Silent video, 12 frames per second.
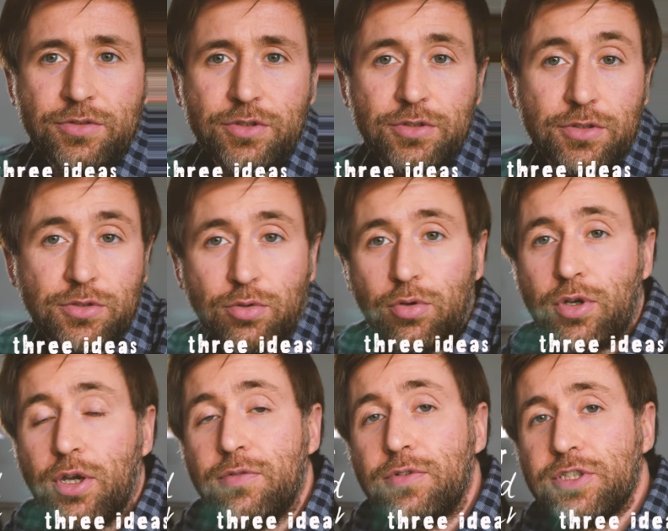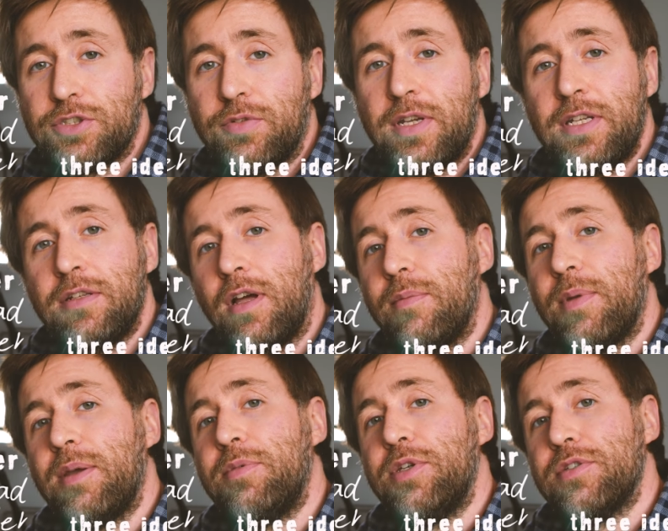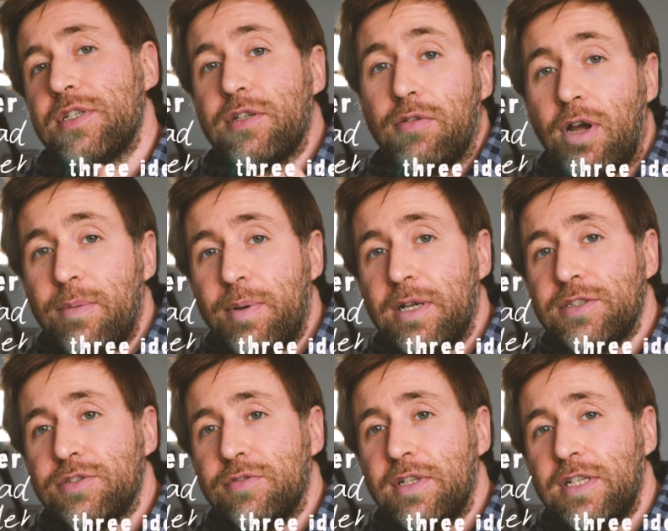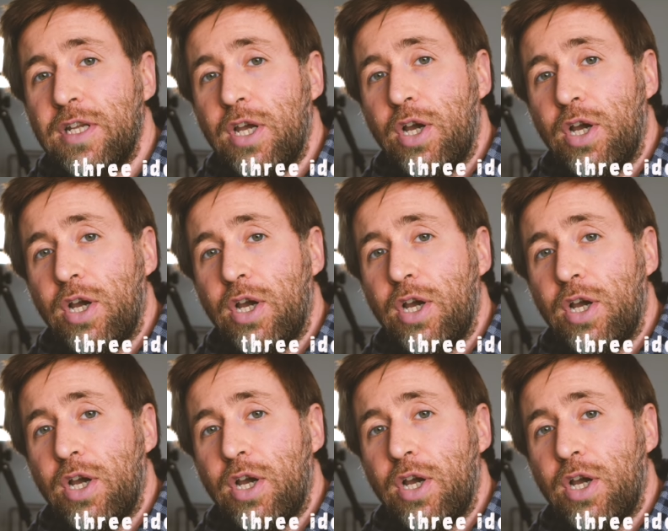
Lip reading: just to talk over a screen, like maybe using your iPad screen,